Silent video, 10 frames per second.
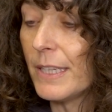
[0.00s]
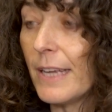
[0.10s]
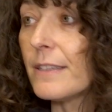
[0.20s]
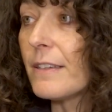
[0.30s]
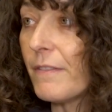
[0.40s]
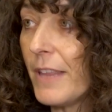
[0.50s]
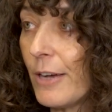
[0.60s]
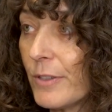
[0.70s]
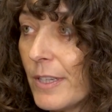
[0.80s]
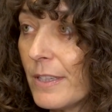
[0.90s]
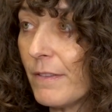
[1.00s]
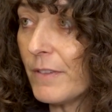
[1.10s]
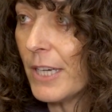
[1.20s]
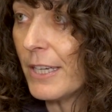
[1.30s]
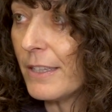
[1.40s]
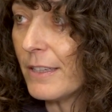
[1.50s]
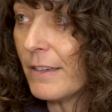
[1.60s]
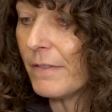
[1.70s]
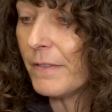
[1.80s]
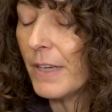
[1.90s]
tens of thousands of tons
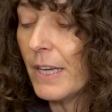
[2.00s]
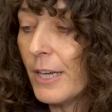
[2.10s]
of